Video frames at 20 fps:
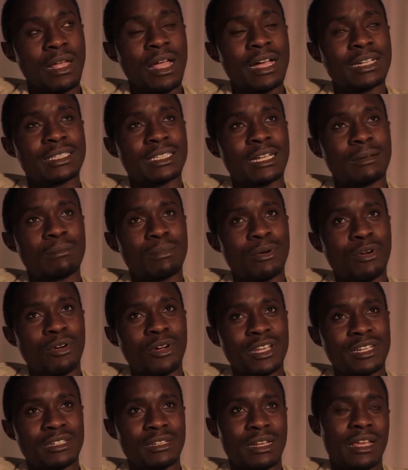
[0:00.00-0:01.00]
at some
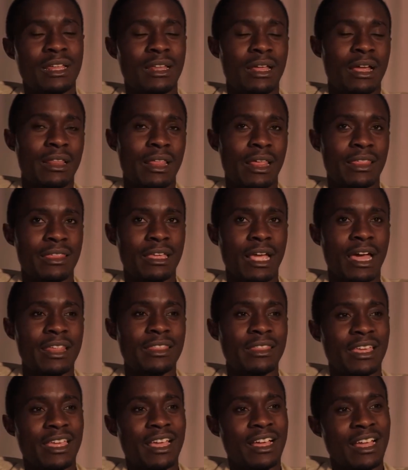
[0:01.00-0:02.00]
point, I think
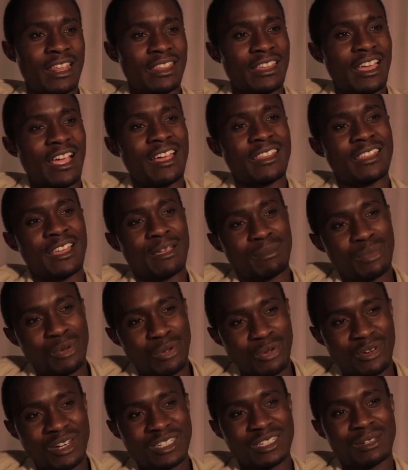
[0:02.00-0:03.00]
as I
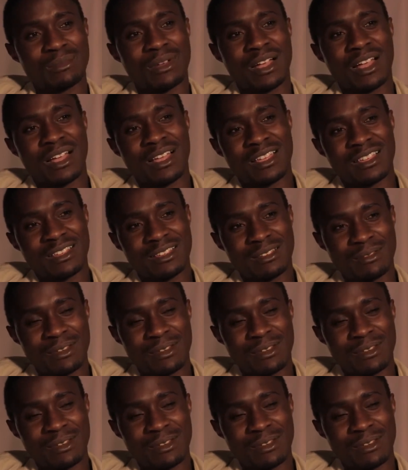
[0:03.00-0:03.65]
progressed in my